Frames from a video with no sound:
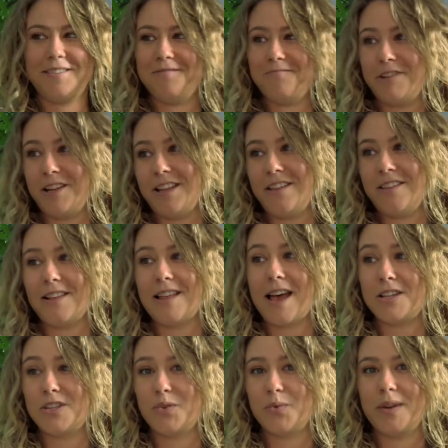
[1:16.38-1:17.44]
in the
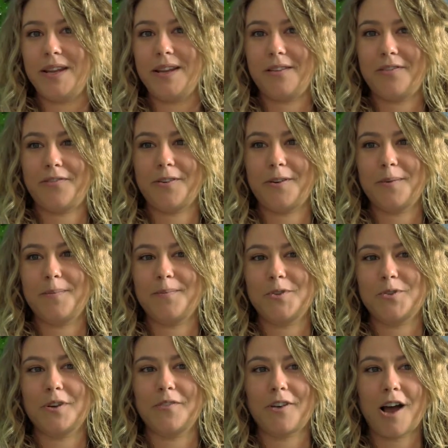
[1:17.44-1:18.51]
last week, from
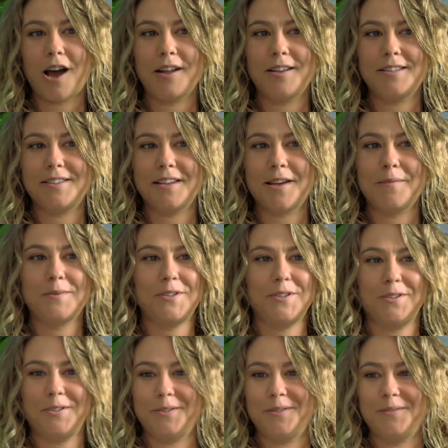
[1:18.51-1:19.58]
sort of concept
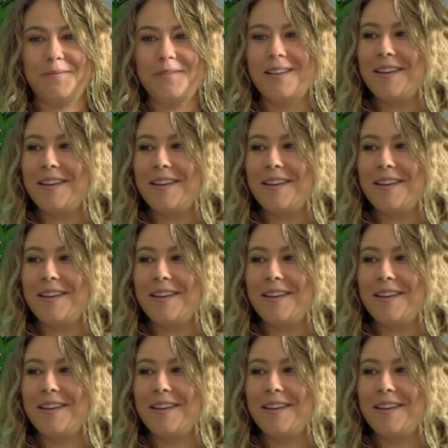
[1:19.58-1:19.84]
to